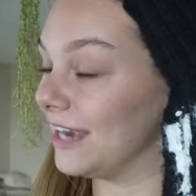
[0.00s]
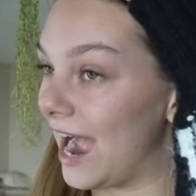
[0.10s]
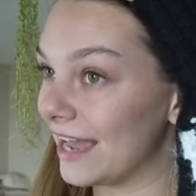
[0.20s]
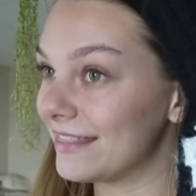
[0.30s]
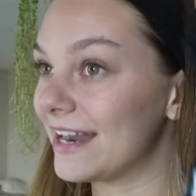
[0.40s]

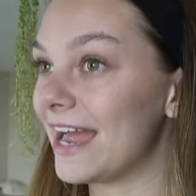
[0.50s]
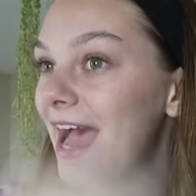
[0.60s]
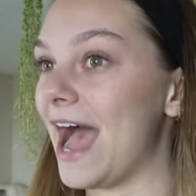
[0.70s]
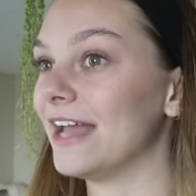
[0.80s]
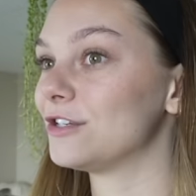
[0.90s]
guy that I
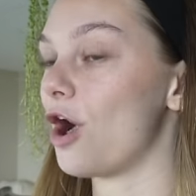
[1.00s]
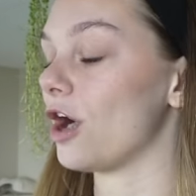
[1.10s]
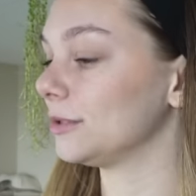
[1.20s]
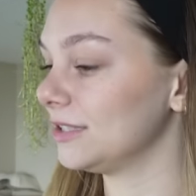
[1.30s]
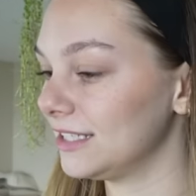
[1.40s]
had
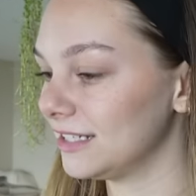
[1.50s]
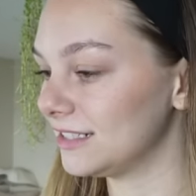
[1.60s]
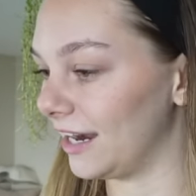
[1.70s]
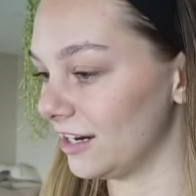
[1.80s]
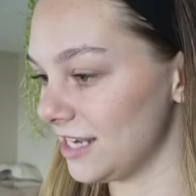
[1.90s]
talked to me the
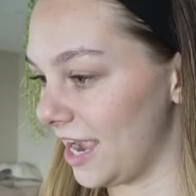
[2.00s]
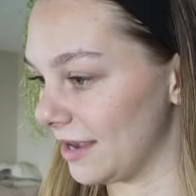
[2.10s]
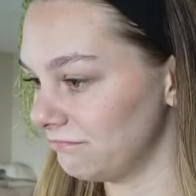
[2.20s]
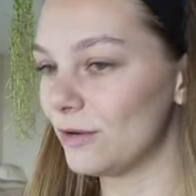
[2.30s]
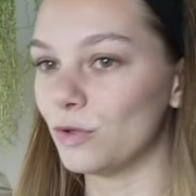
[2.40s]
entire
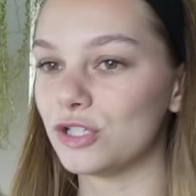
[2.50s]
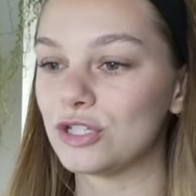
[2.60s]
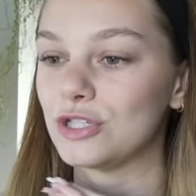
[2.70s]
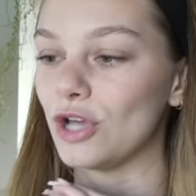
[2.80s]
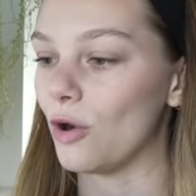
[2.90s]
time was
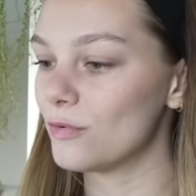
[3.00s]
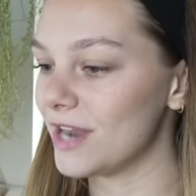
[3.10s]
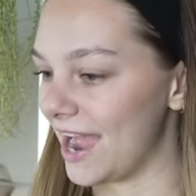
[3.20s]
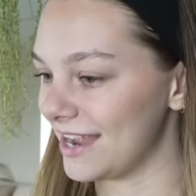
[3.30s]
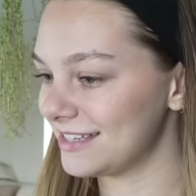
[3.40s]
so
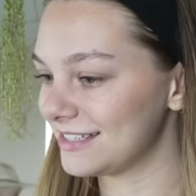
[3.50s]
nice.